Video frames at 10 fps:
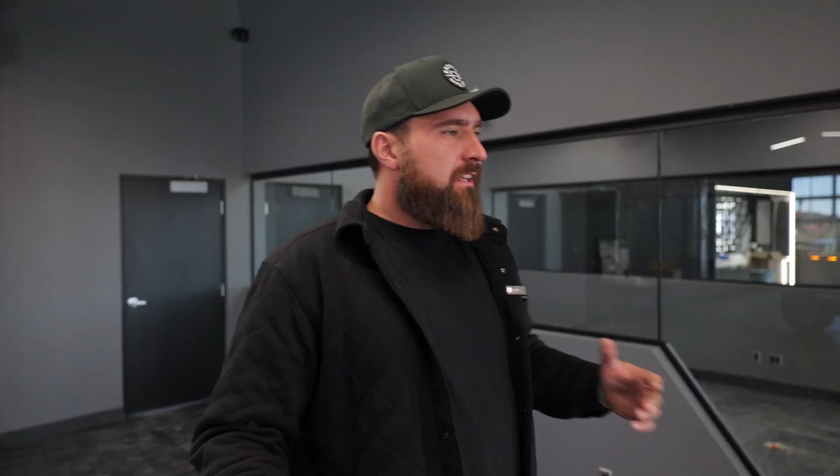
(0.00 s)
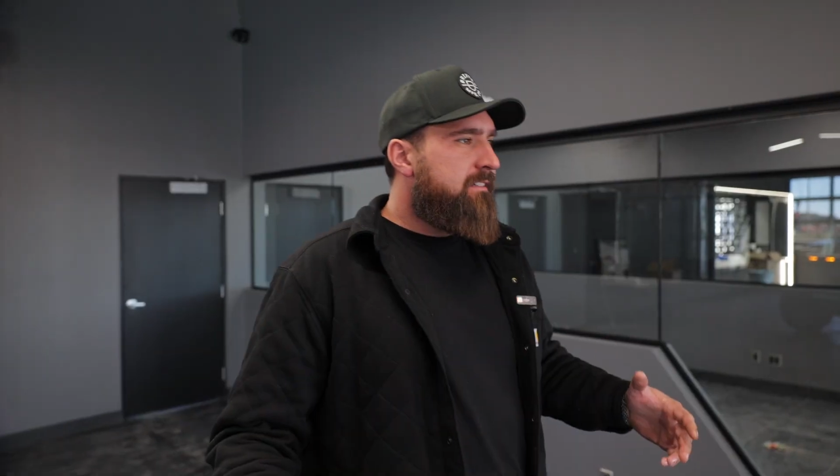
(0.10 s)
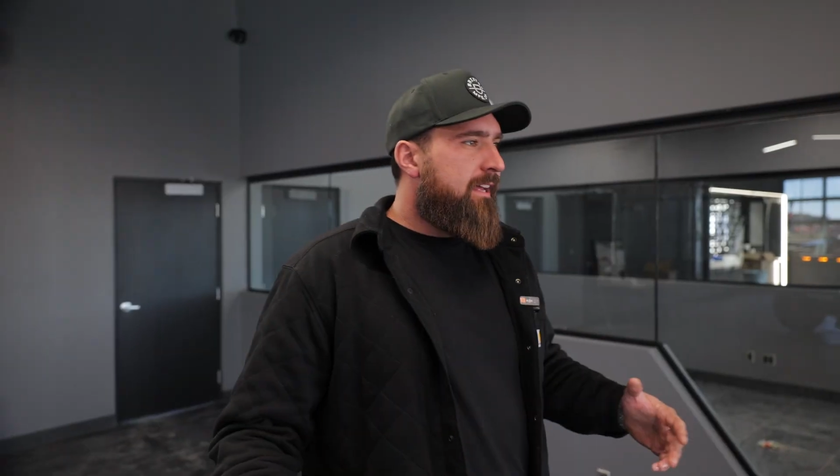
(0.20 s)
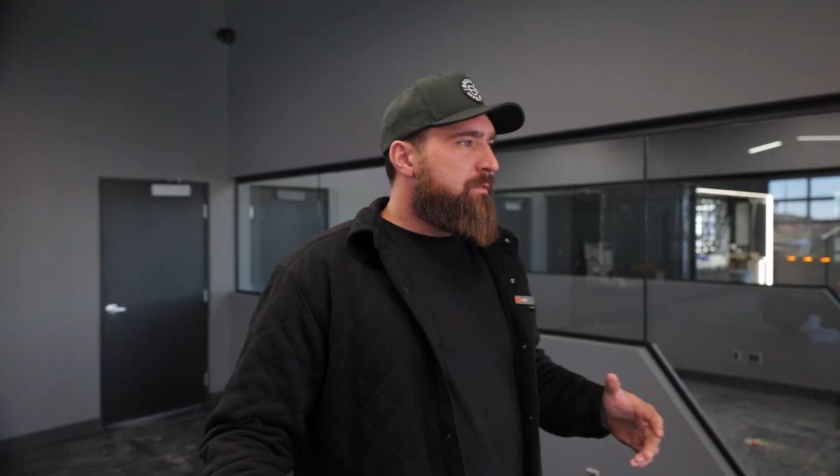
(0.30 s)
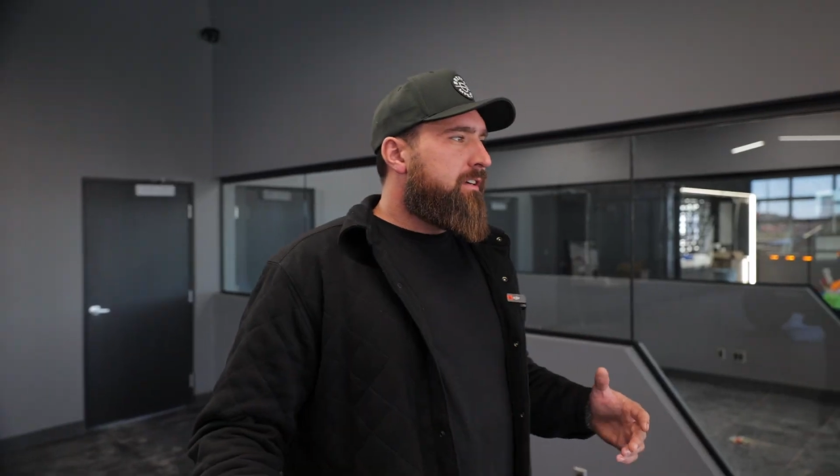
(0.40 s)
a lot of
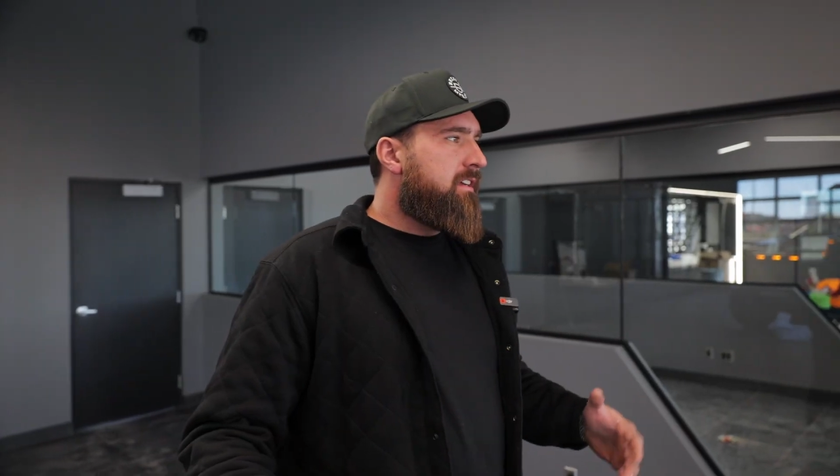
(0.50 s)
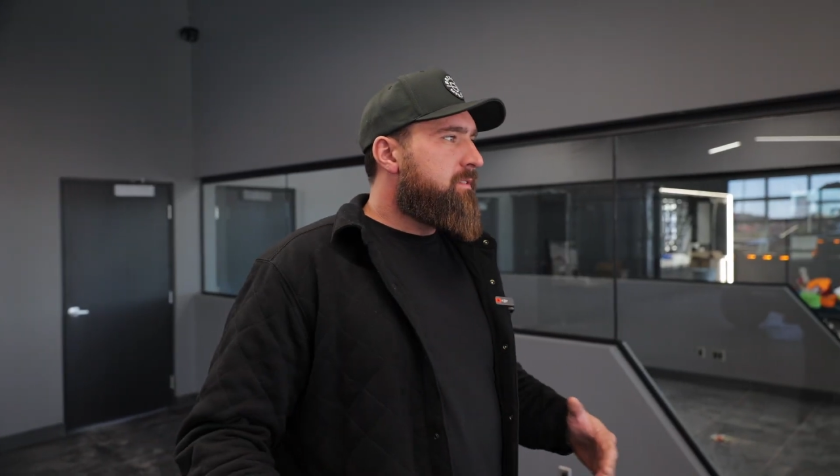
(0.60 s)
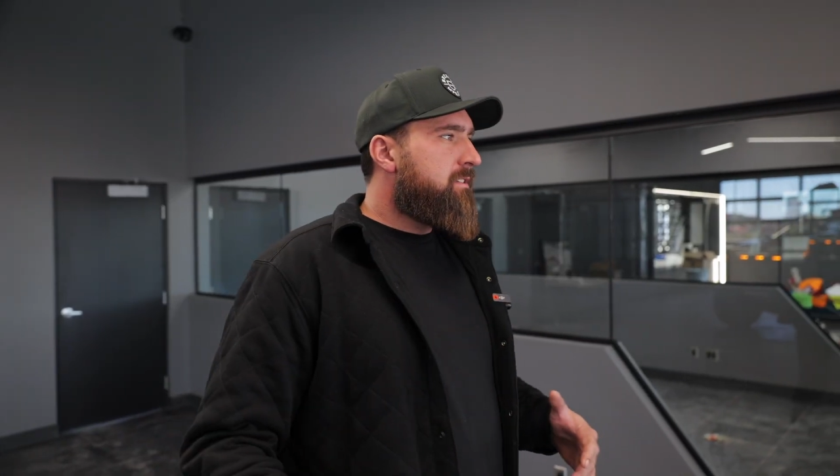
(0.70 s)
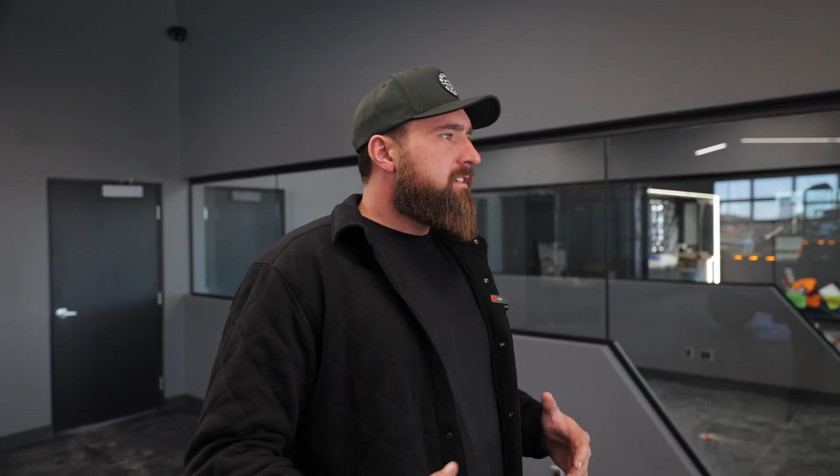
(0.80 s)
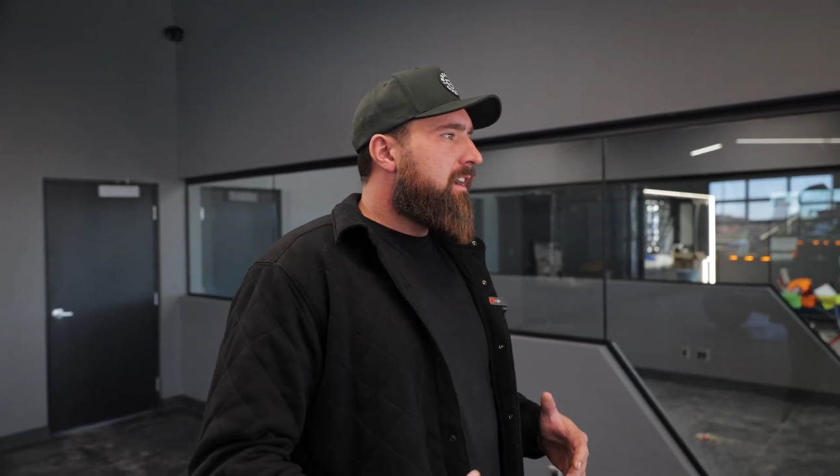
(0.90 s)
times where
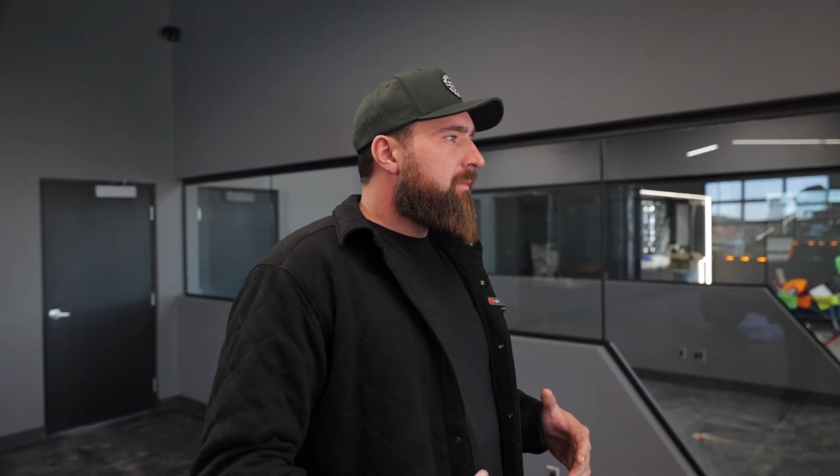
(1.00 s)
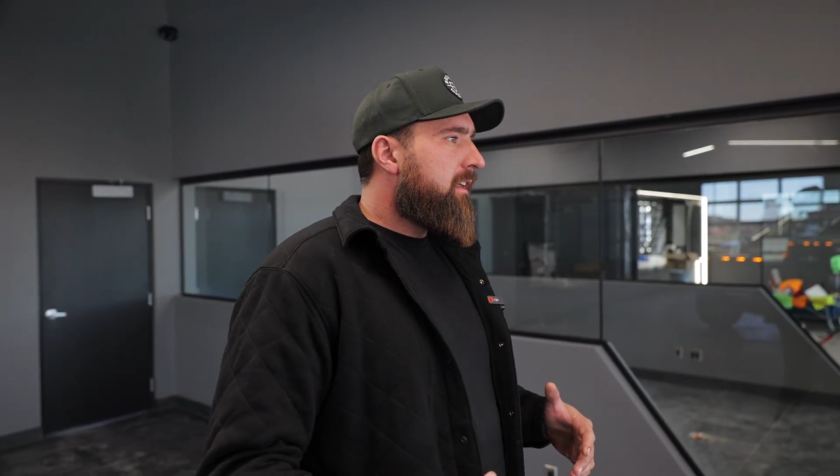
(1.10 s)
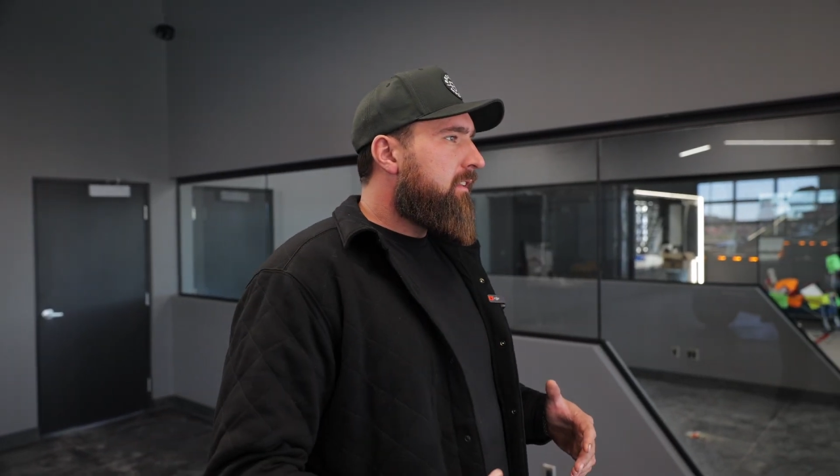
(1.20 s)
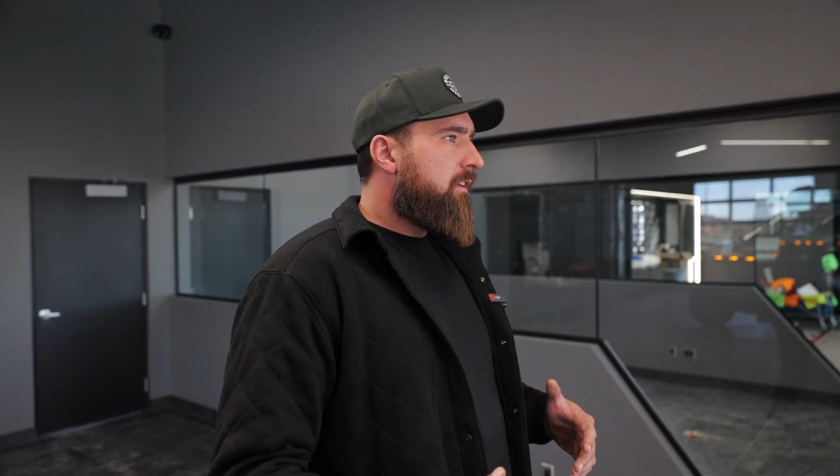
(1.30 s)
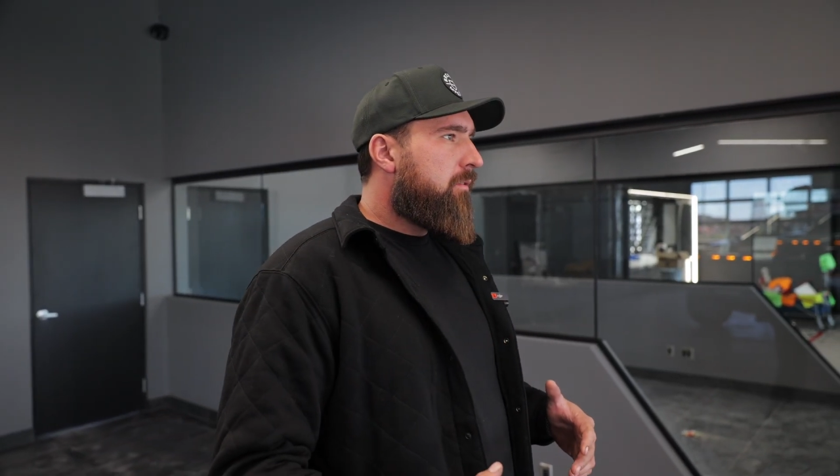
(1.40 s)
customers come
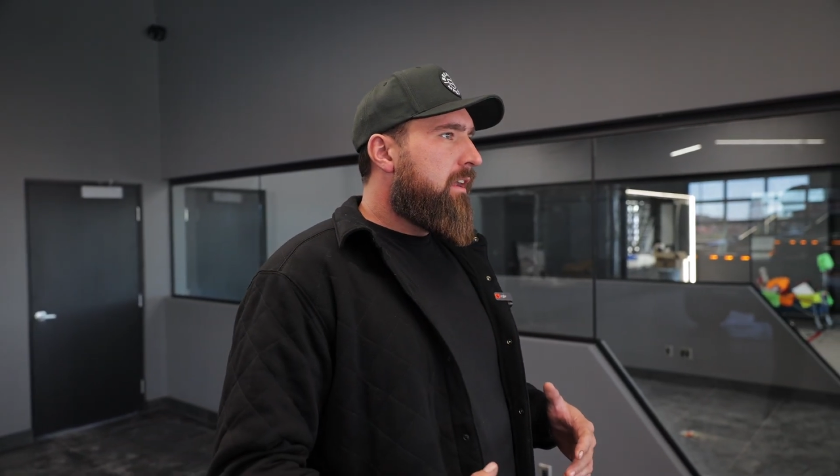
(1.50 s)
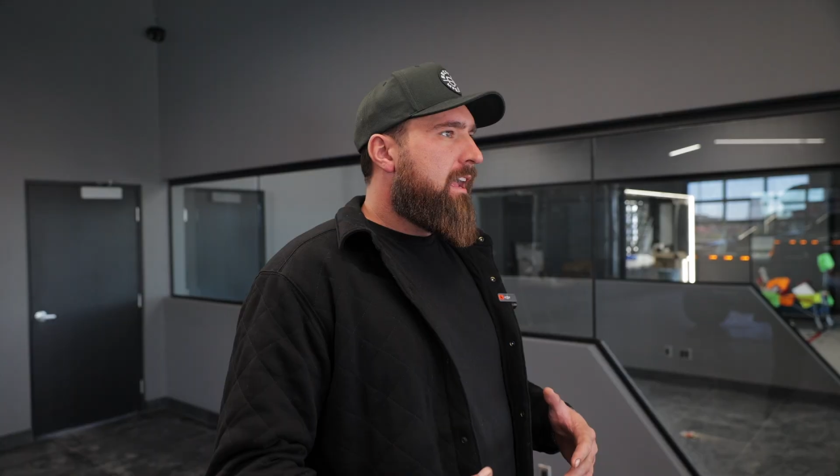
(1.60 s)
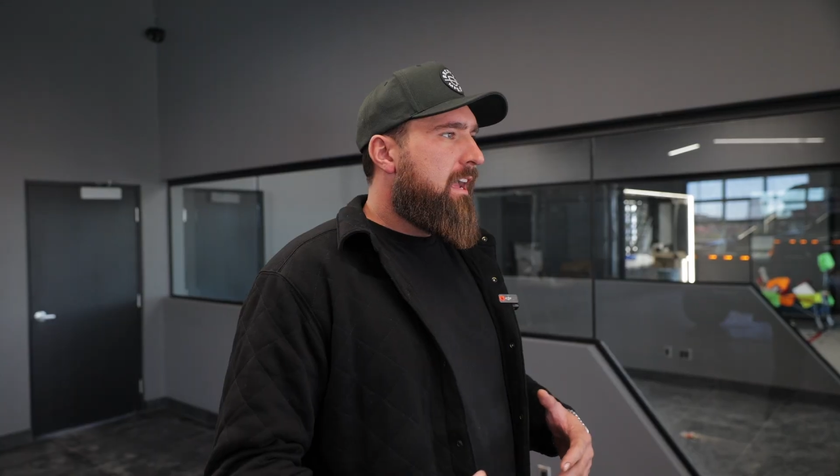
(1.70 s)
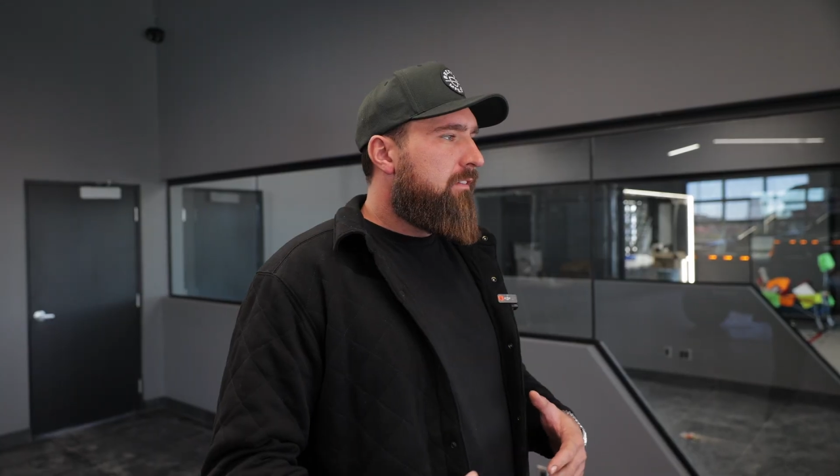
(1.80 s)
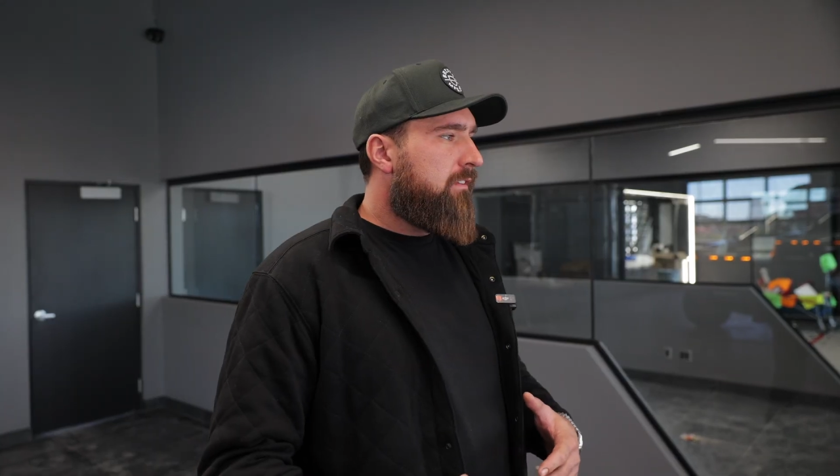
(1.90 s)
in and they want to
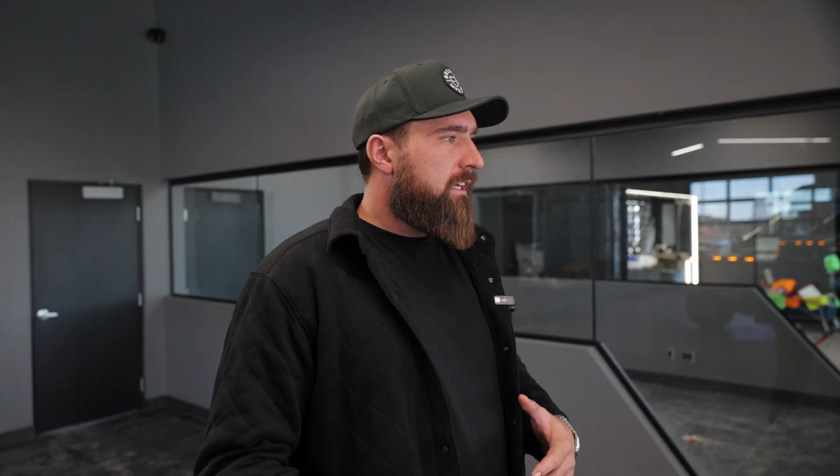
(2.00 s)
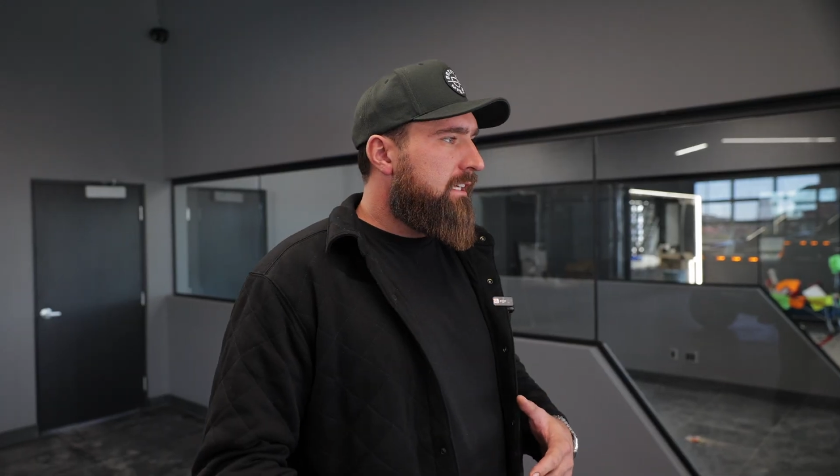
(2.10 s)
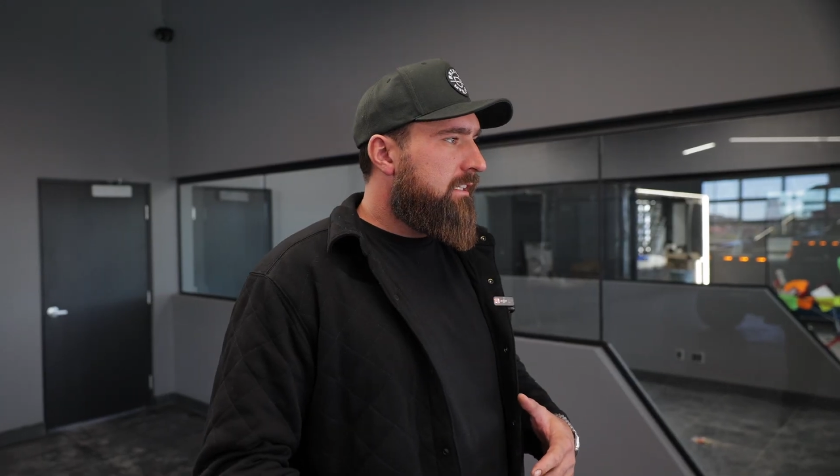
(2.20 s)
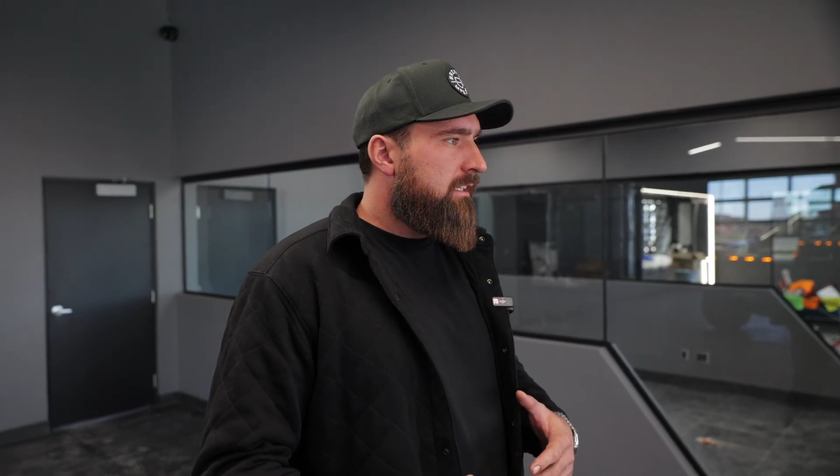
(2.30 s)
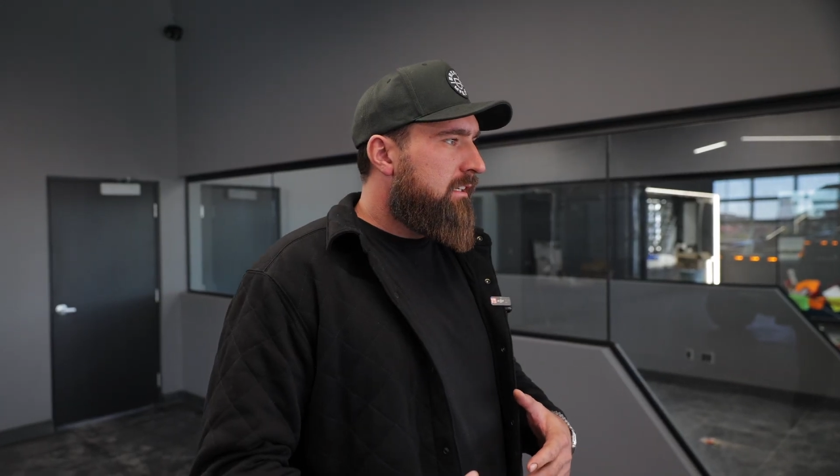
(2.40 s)
have
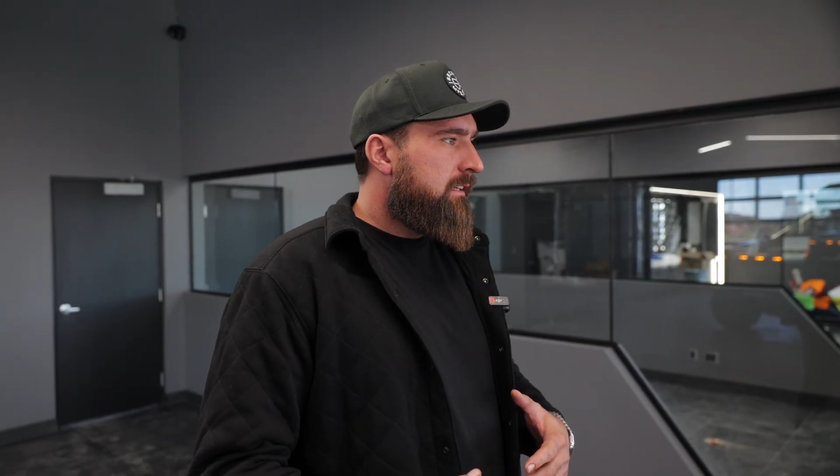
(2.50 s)
like,